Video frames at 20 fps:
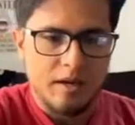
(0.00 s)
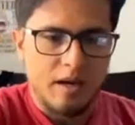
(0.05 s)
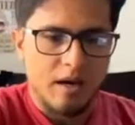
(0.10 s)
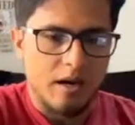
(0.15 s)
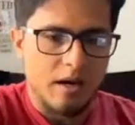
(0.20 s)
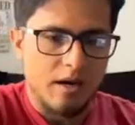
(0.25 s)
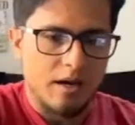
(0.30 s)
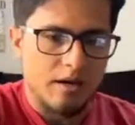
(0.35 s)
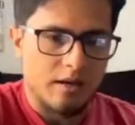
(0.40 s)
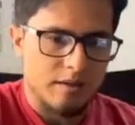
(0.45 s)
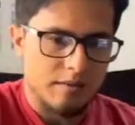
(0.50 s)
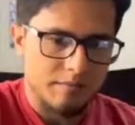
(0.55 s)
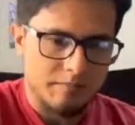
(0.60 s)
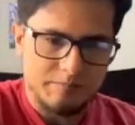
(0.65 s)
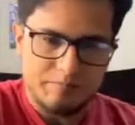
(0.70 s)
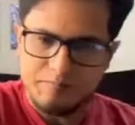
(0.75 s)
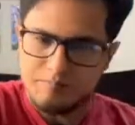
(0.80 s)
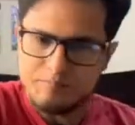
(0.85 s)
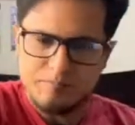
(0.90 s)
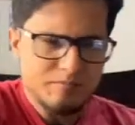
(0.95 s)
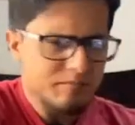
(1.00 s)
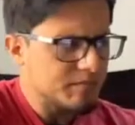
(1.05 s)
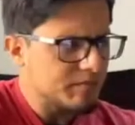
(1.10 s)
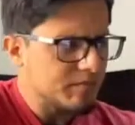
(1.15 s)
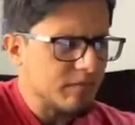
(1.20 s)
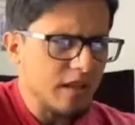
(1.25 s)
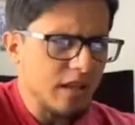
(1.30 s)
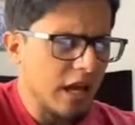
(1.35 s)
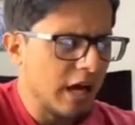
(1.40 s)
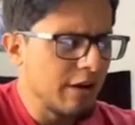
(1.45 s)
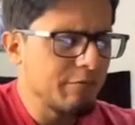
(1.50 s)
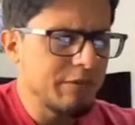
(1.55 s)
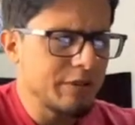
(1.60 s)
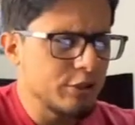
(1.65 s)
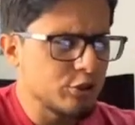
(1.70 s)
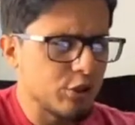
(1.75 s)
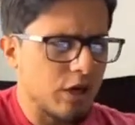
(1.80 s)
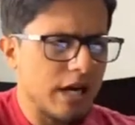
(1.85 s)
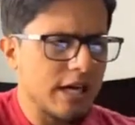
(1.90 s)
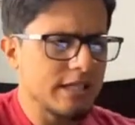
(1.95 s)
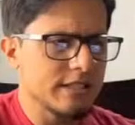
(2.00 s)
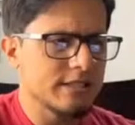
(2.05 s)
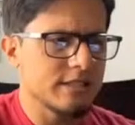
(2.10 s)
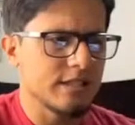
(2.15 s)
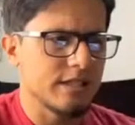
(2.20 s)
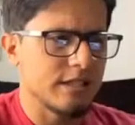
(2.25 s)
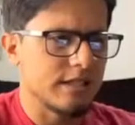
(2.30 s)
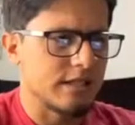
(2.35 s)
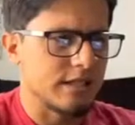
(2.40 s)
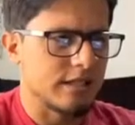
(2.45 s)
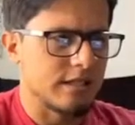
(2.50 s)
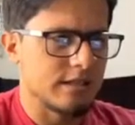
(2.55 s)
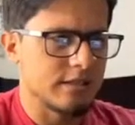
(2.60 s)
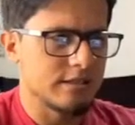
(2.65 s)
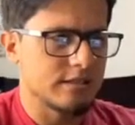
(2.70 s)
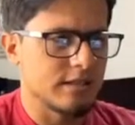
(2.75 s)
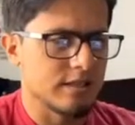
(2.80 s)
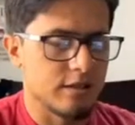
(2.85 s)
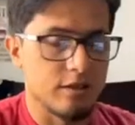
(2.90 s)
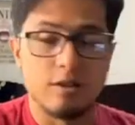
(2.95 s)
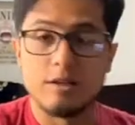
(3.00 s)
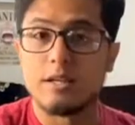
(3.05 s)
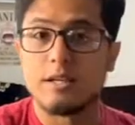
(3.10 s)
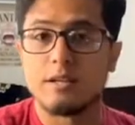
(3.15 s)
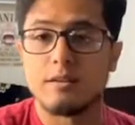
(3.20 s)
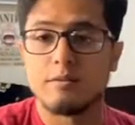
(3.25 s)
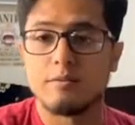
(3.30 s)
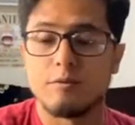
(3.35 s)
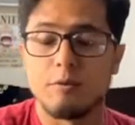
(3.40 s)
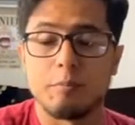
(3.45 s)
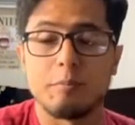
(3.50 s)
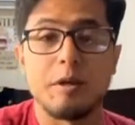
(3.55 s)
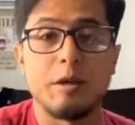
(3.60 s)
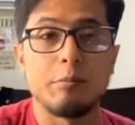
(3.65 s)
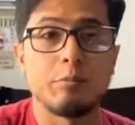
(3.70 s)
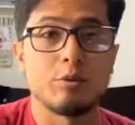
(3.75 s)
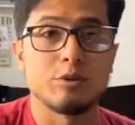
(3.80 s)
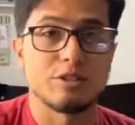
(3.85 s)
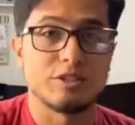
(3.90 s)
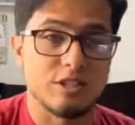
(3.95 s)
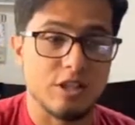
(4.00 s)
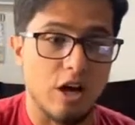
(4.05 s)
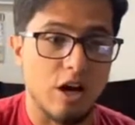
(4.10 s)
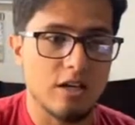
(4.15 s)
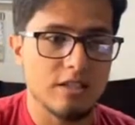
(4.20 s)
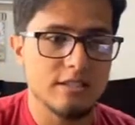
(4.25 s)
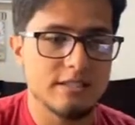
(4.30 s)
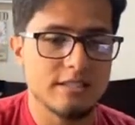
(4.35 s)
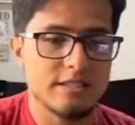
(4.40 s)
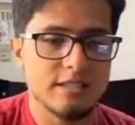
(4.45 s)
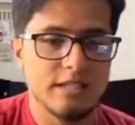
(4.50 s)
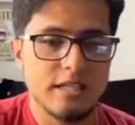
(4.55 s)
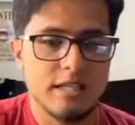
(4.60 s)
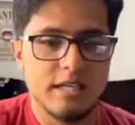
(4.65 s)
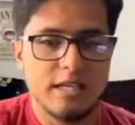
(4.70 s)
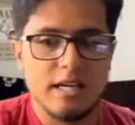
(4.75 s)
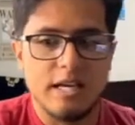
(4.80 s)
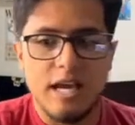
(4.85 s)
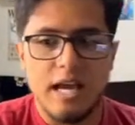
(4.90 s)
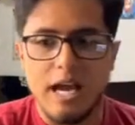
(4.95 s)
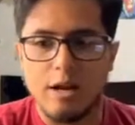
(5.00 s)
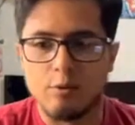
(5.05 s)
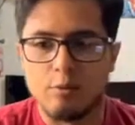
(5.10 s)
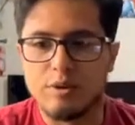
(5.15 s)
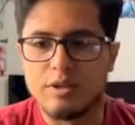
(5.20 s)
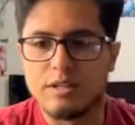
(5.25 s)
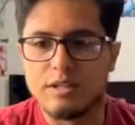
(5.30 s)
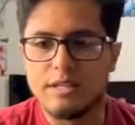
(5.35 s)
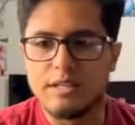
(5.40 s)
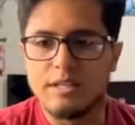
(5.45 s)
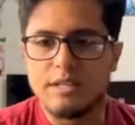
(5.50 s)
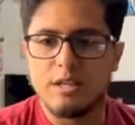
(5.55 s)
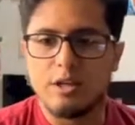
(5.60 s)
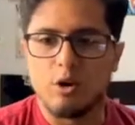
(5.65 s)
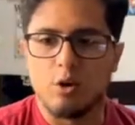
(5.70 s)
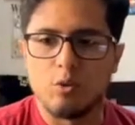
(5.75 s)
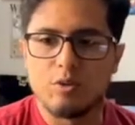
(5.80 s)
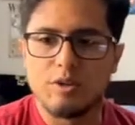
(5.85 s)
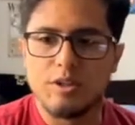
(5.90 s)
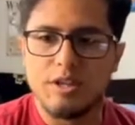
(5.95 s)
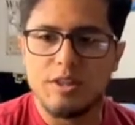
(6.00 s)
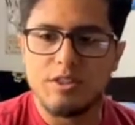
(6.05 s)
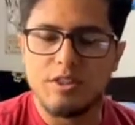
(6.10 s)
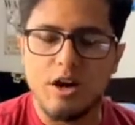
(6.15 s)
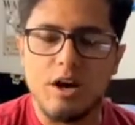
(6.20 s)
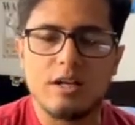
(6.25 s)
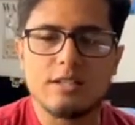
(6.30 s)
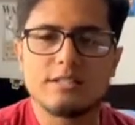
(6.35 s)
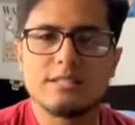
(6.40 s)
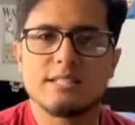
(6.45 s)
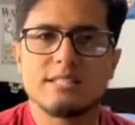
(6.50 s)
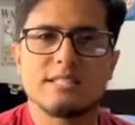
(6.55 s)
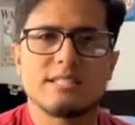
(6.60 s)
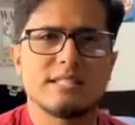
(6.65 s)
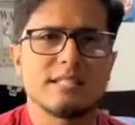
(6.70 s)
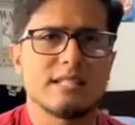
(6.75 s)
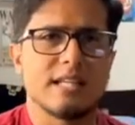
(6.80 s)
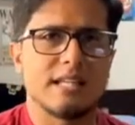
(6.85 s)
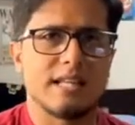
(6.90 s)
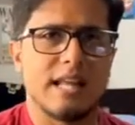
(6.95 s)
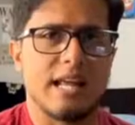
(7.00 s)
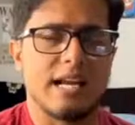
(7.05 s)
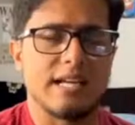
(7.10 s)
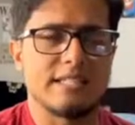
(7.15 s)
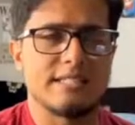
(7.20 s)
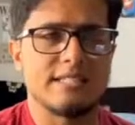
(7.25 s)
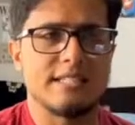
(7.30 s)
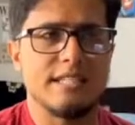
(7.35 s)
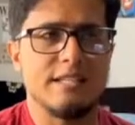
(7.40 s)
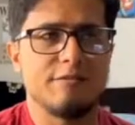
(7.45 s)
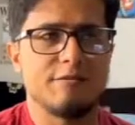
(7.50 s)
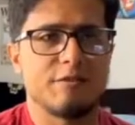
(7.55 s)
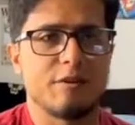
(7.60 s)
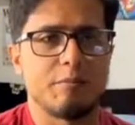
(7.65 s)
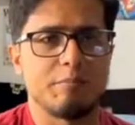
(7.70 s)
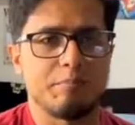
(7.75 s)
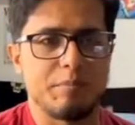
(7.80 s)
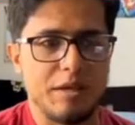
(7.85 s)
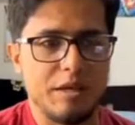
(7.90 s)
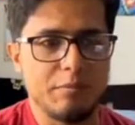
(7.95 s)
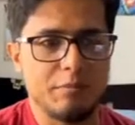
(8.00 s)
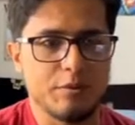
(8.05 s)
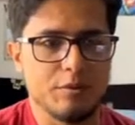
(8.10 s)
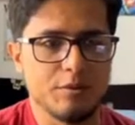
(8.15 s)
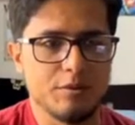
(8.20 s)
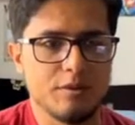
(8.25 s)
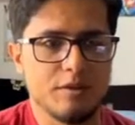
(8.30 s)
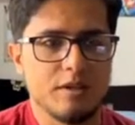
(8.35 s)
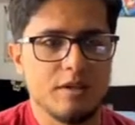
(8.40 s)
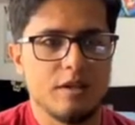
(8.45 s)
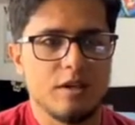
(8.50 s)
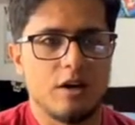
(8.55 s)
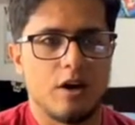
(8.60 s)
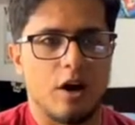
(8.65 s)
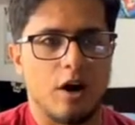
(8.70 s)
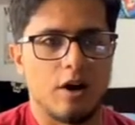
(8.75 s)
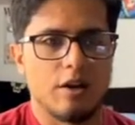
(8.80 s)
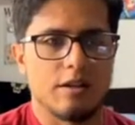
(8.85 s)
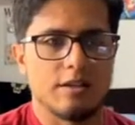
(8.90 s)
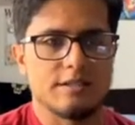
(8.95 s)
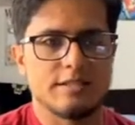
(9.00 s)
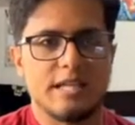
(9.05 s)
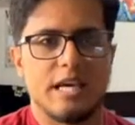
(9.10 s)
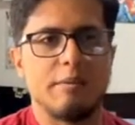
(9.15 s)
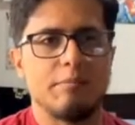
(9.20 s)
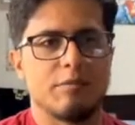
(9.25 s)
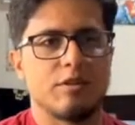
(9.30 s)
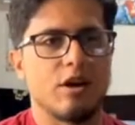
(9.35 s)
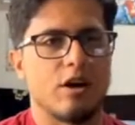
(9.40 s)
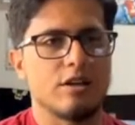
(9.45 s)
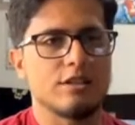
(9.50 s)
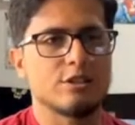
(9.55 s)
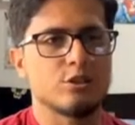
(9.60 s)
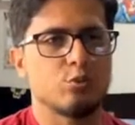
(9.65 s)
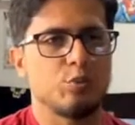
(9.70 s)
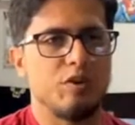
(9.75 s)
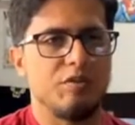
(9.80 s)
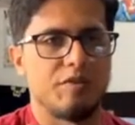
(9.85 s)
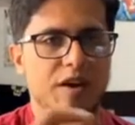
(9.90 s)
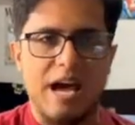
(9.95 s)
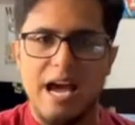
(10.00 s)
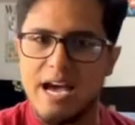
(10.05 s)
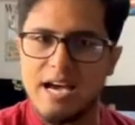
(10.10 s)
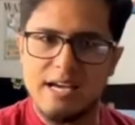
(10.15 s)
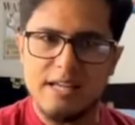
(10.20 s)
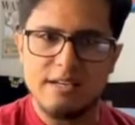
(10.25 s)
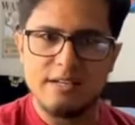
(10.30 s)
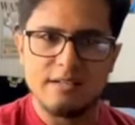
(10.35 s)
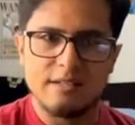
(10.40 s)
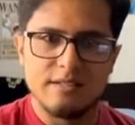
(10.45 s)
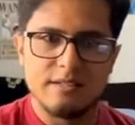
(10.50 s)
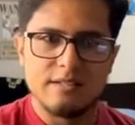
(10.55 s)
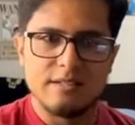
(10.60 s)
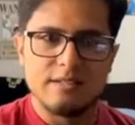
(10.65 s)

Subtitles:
I've been trying to look for people's thoughts, and really the only thoughts that I see from people are the same thoughts we've had